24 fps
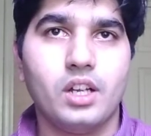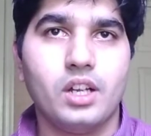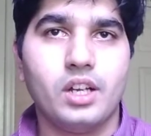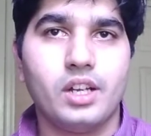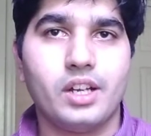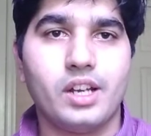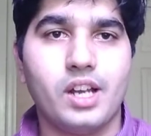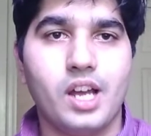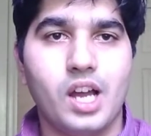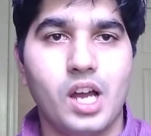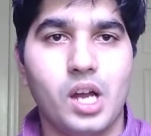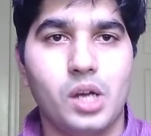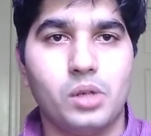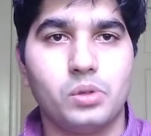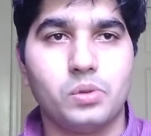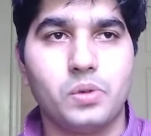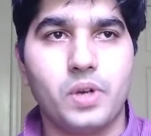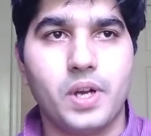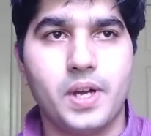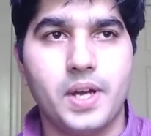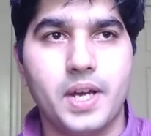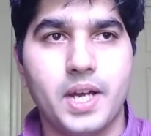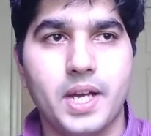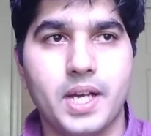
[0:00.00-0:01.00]
Now
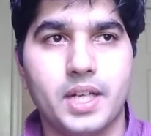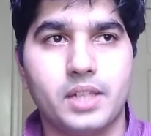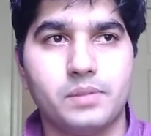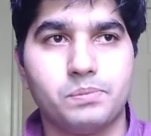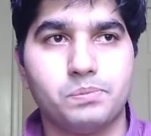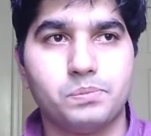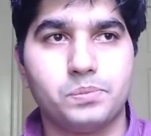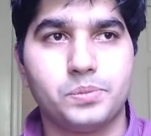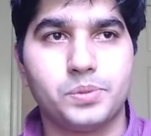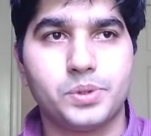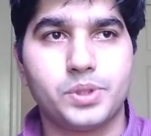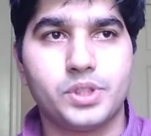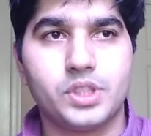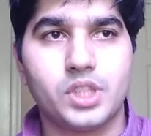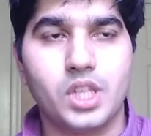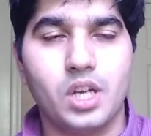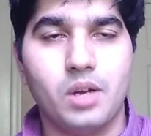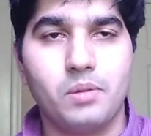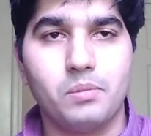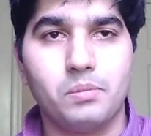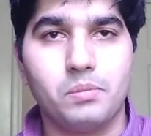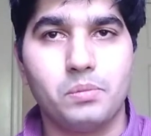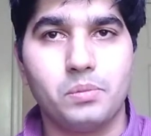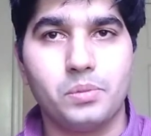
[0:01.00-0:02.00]

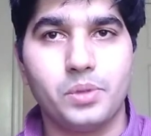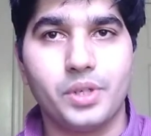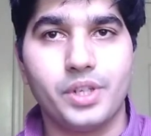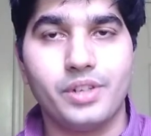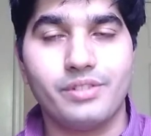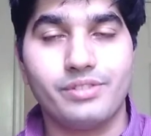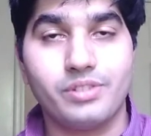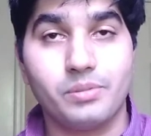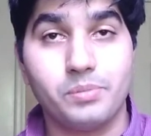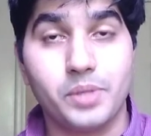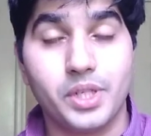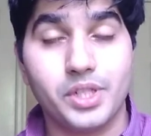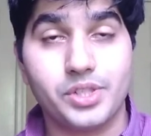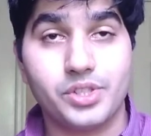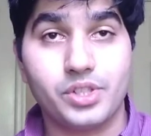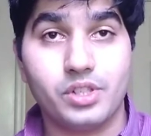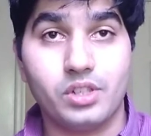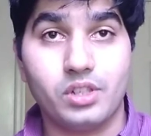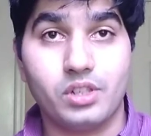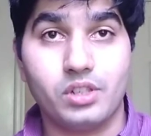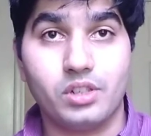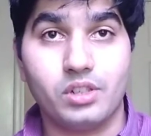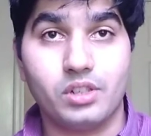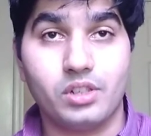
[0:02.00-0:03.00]
some
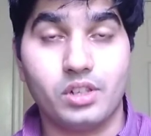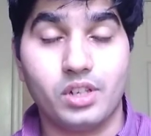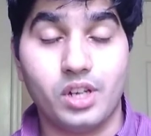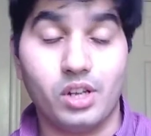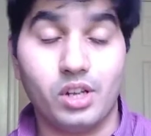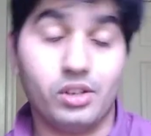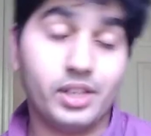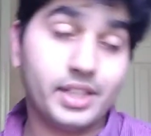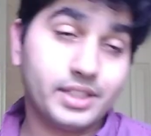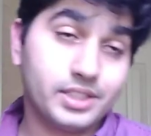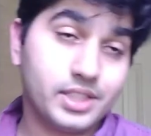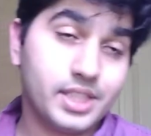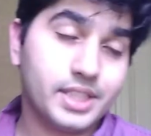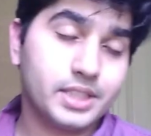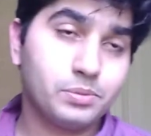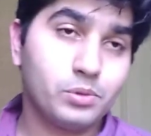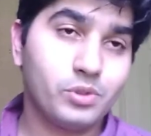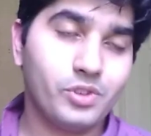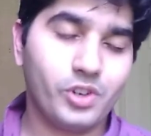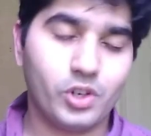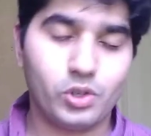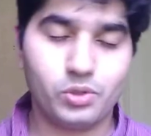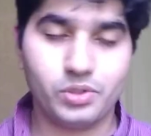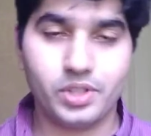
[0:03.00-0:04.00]
information. Now let's
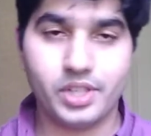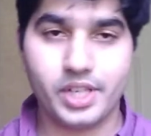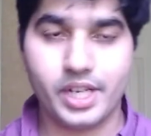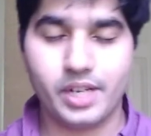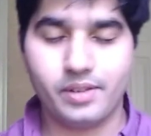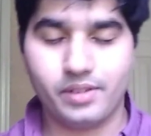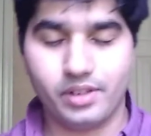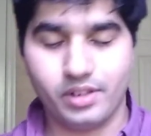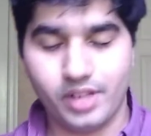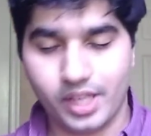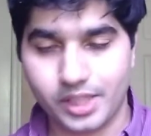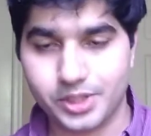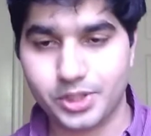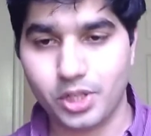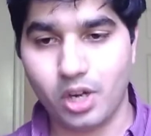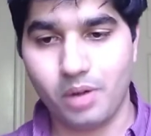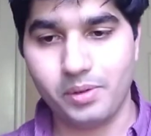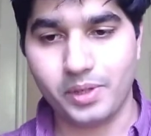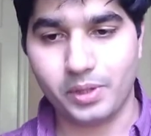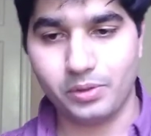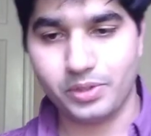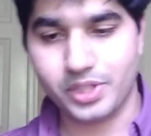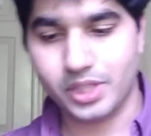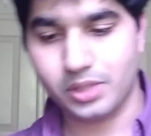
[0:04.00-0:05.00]
move on to the next
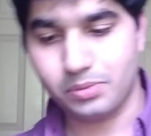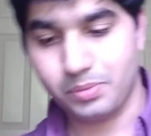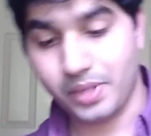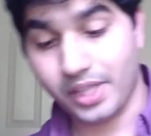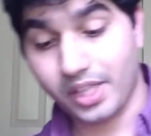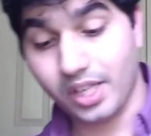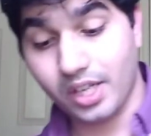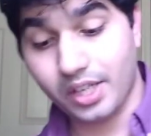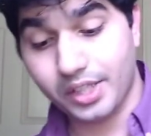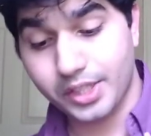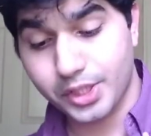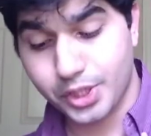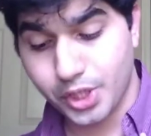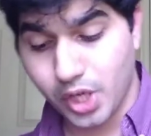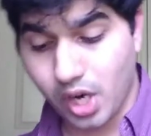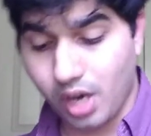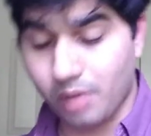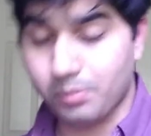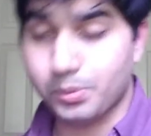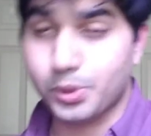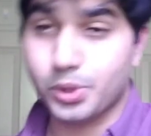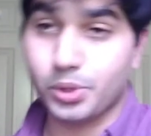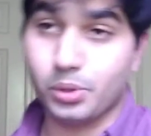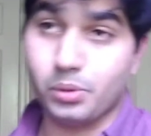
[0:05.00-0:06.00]
topic, which is my current
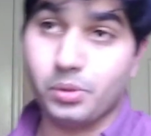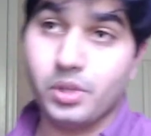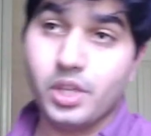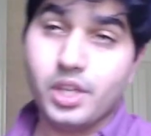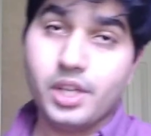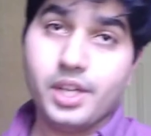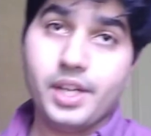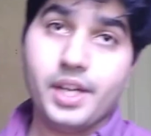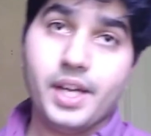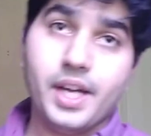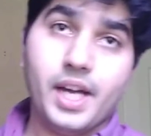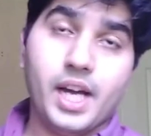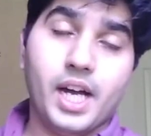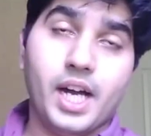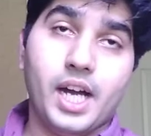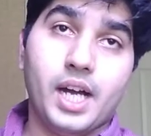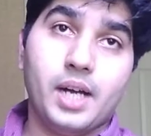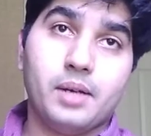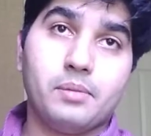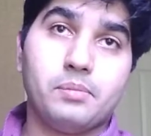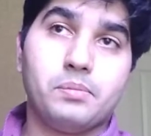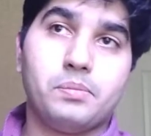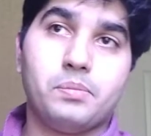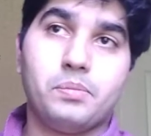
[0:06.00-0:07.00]
job. So
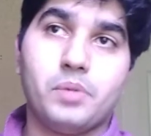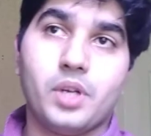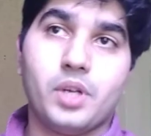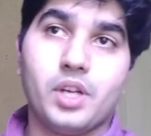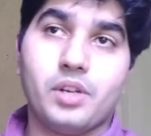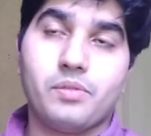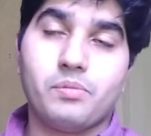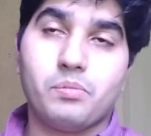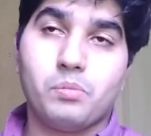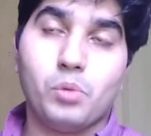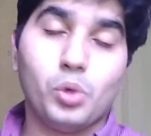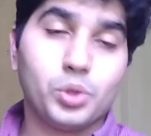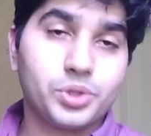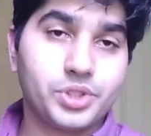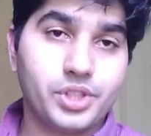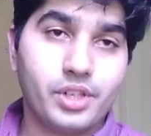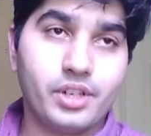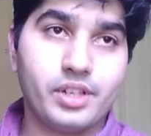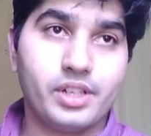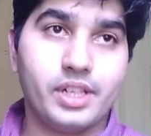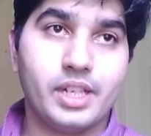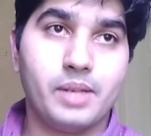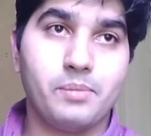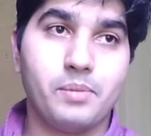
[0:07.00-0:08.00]
most
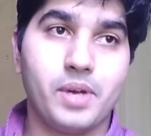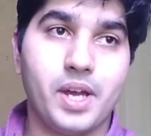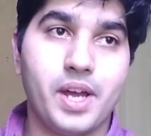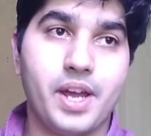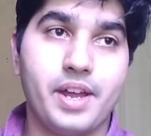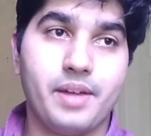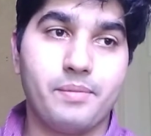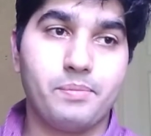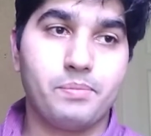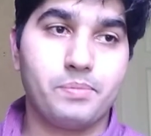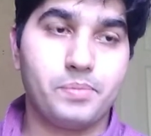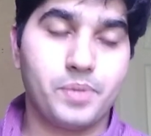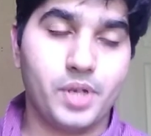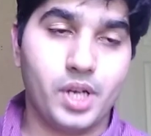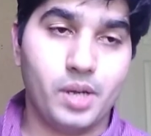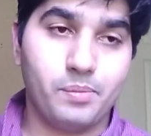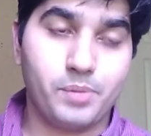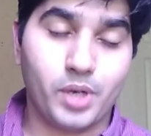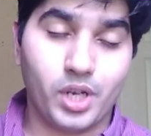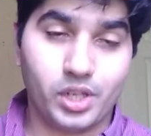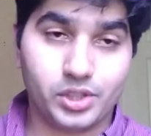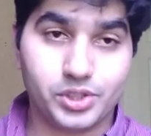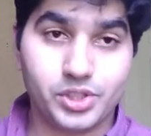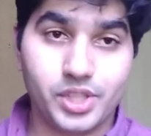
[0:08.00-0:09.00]
certainly my
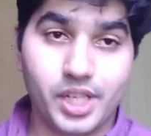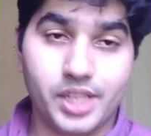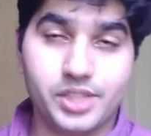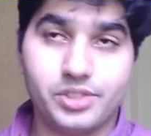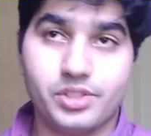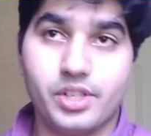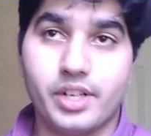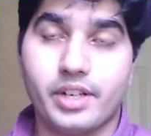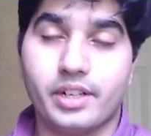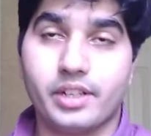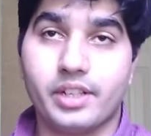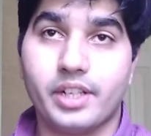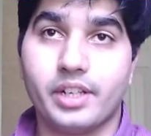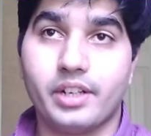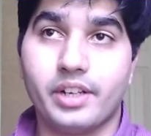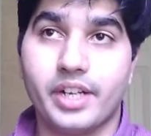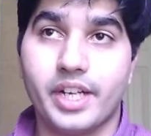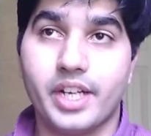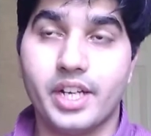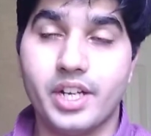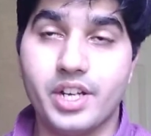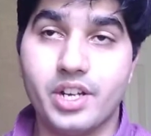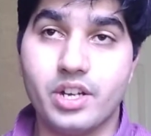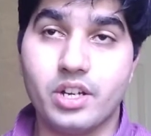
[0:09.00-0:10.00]
production engineering degree
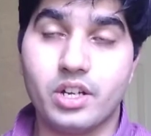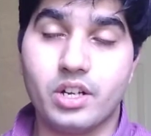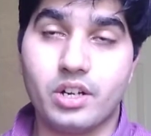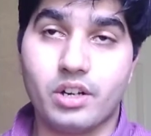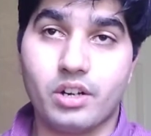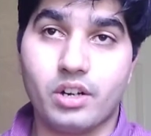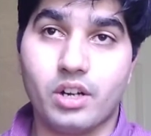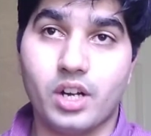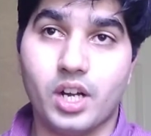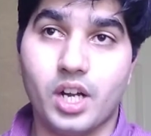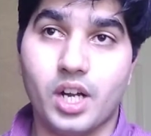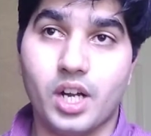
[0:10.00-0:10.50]
here